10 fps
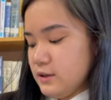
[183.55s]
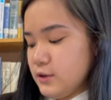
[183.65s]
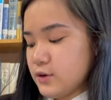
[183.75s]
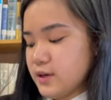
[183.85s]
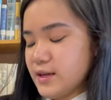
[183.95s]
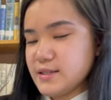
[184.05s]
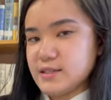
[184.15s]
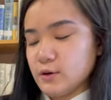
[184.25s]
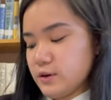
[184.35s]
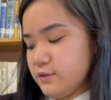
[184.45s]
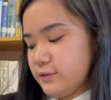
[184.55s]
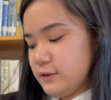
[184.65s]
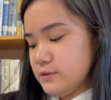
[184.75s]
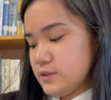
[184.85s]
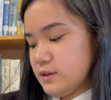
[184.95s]
You can get so
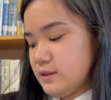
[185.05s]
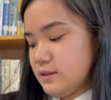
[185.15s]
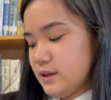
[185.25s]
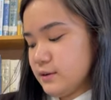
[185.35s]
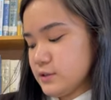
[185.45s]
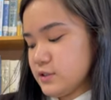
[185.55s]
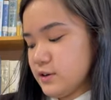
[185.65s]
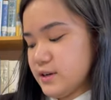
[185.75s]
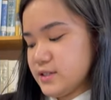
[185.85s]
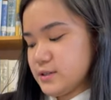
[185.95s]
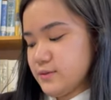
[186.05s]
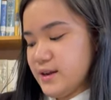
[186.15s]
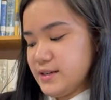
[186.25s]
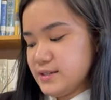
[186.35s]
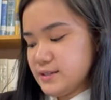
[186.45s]
confused that you'll start into
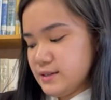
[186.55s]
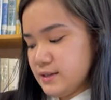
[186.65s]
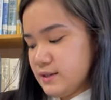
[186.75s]
race,